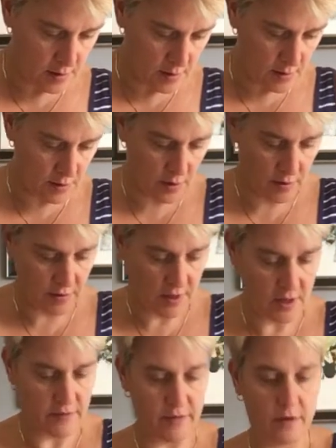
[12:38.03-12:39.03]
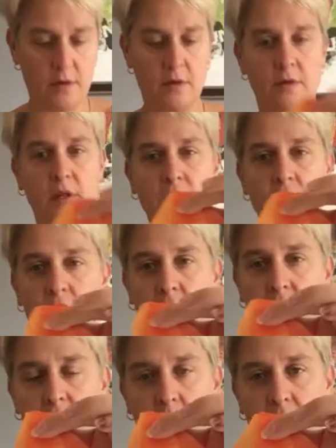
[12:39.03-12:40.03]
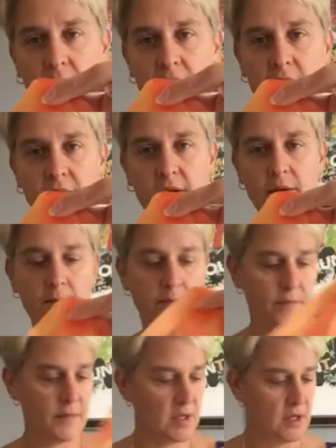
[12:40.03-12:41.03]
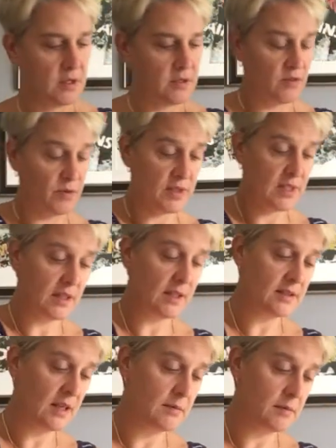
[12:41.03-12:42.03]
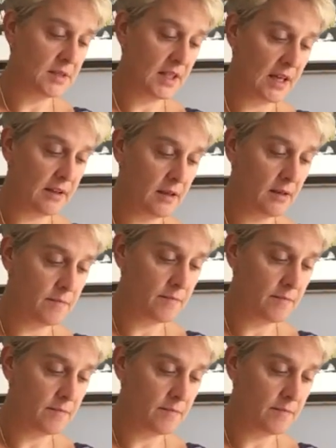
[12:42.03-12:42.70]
So they look a little bit like that. So if we sellotape them together,